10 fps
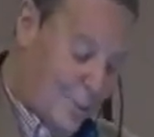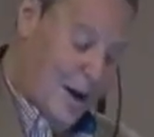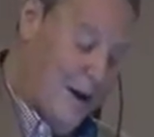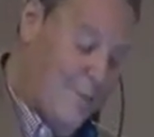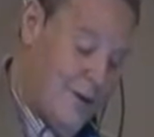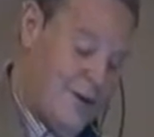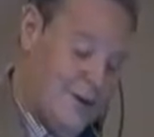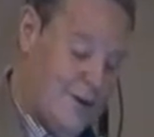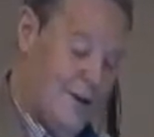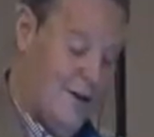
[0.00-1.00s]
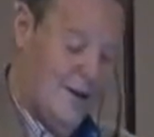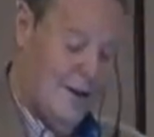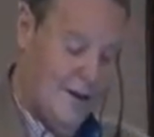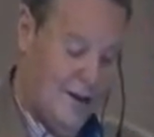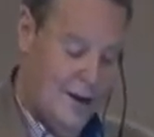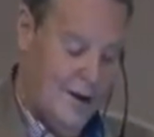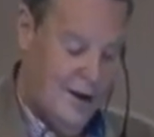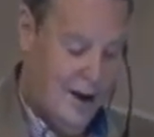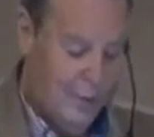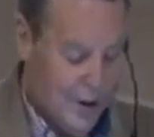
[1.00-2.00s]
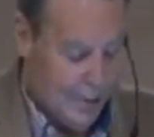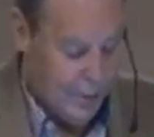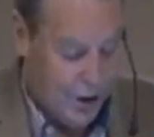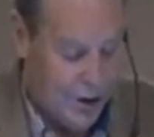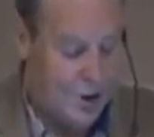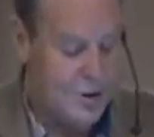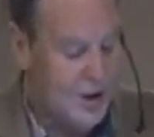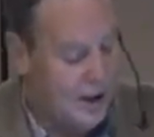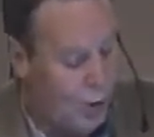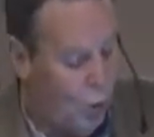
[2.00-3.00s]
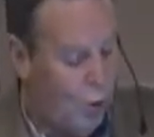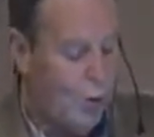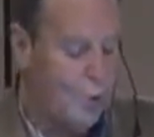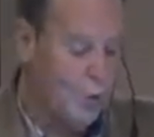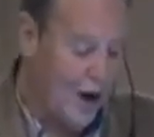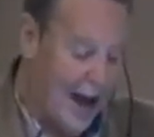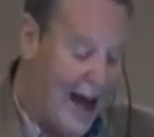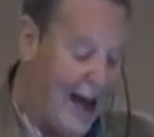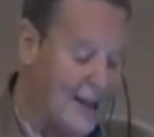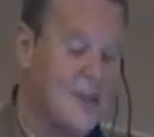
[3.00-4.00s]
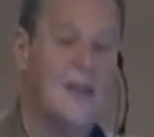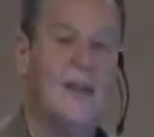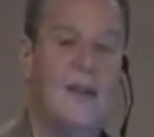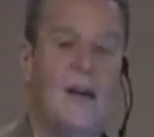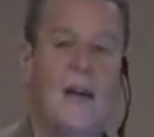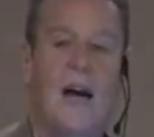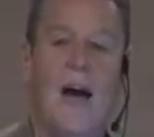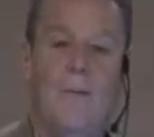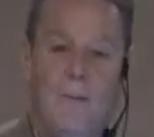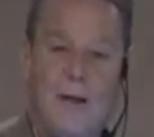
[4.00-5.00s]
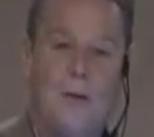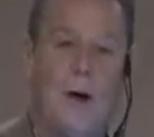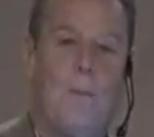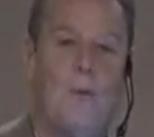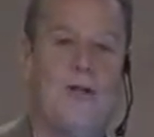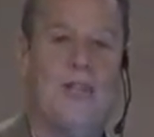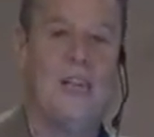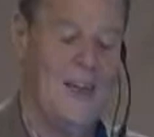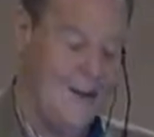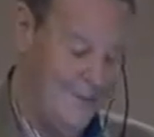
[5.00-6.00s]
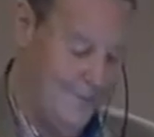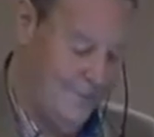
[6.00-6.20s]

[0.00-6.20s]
The commandments have been abused, ignored, relaxed, and misrepresented.